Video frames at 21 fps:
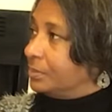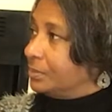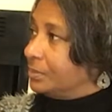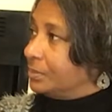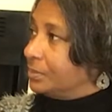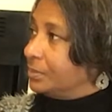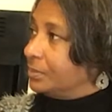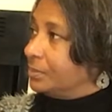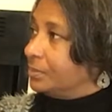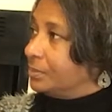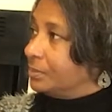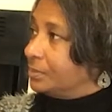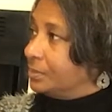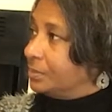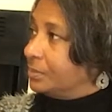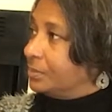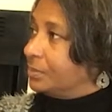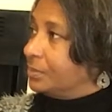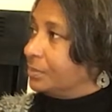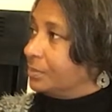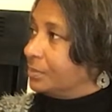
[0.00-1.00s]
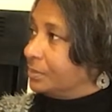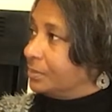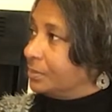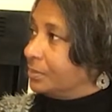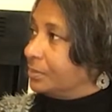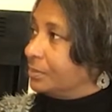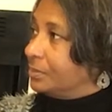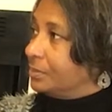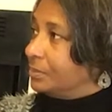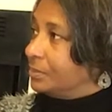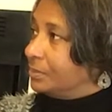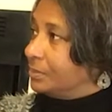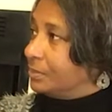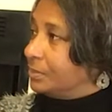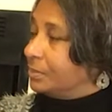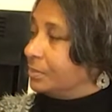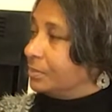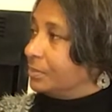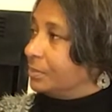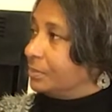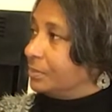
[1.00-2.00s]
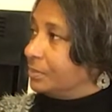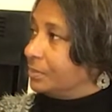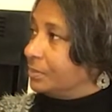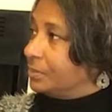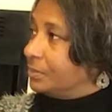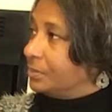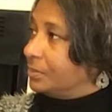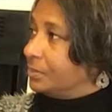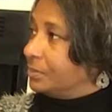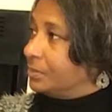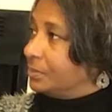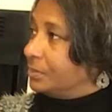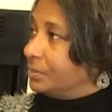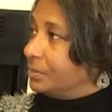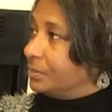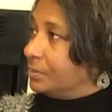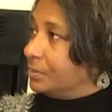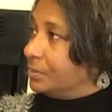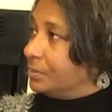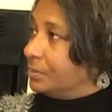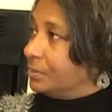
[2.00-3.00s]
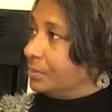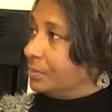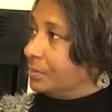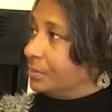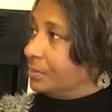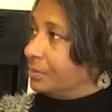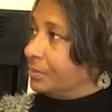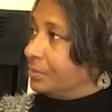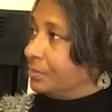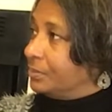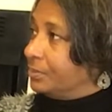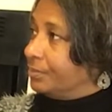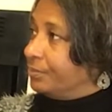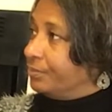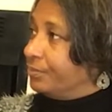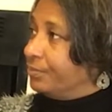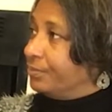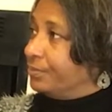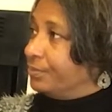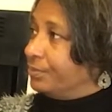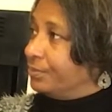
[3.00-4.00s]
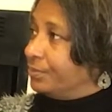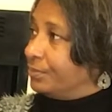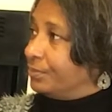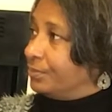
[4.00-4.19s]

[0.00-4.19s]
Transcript: (not speaking)